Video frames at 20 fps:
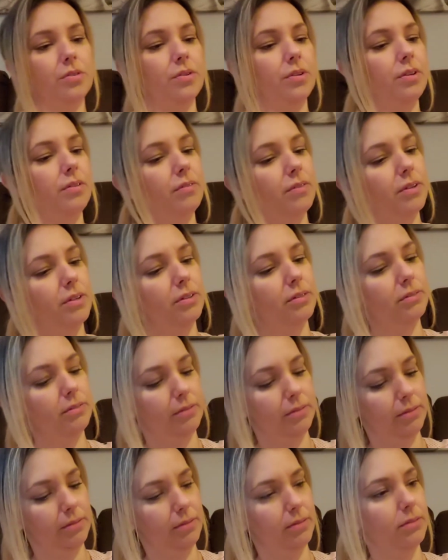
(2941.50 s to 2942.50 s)
get rid of it?
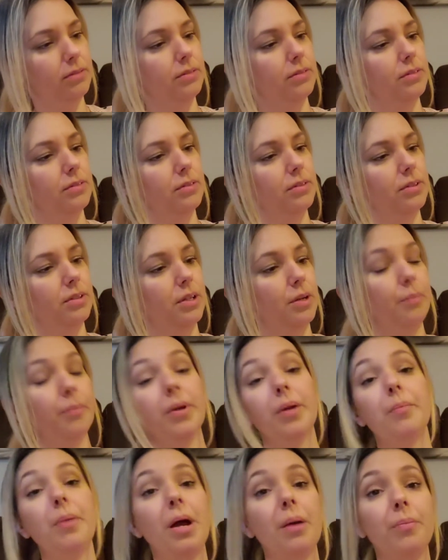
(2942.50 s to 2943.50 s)

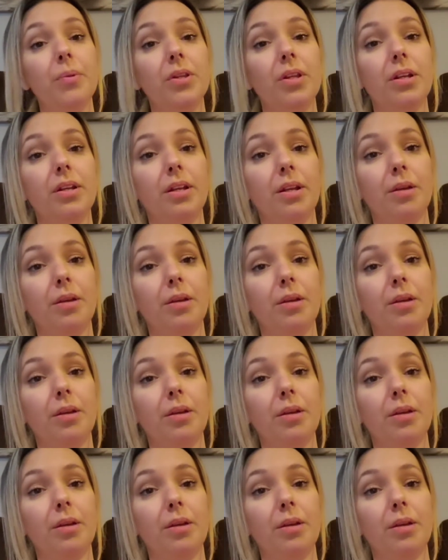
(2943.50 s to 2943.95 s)
But I'm happy they